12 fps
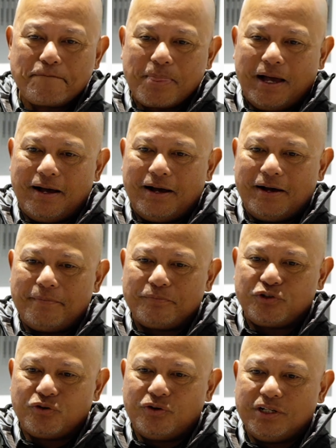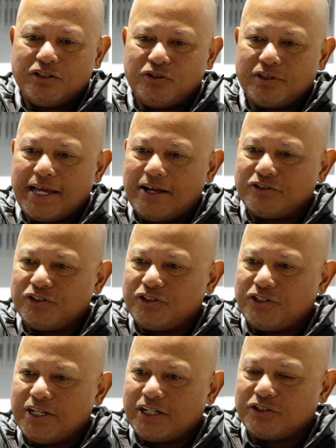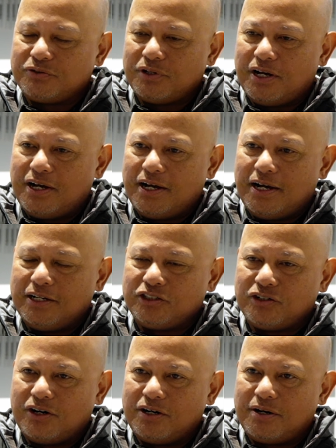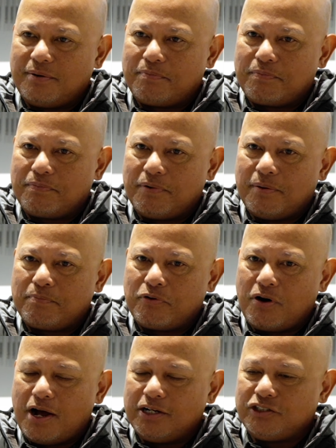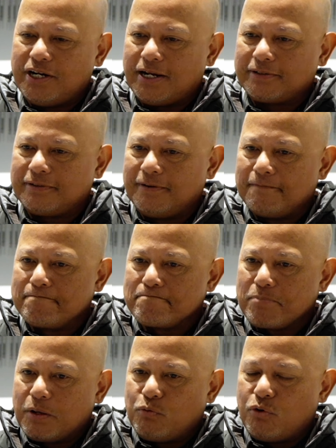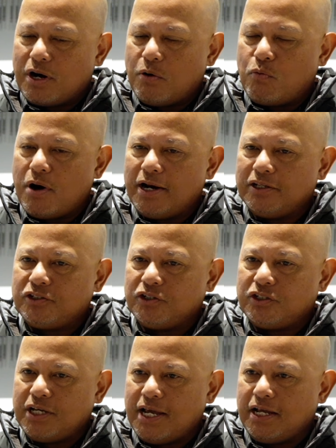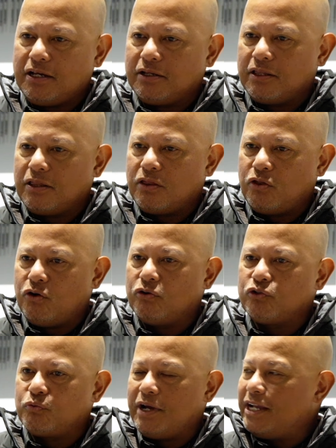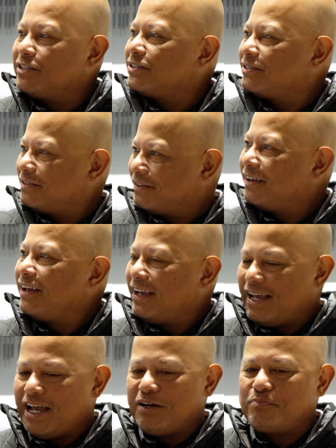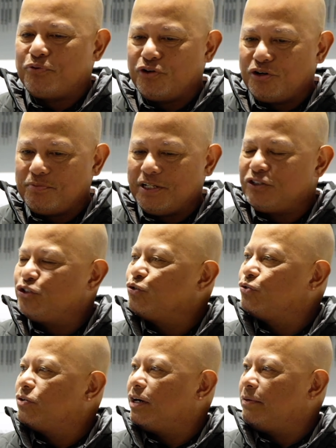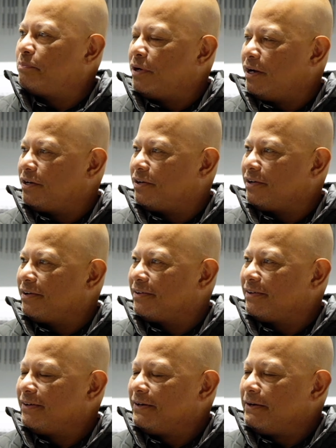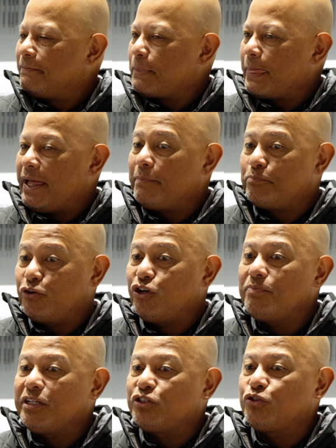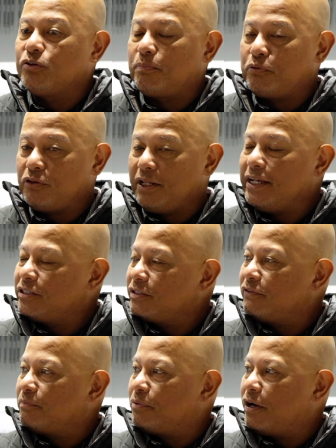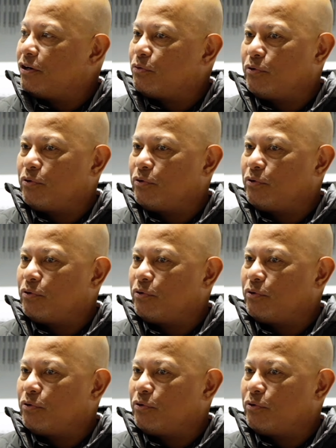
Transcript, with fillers: Um, so in 2006, uh, I started a, a project where I wanted to take those weights and put them into a putter mm-hmm. and put them into a place of a putter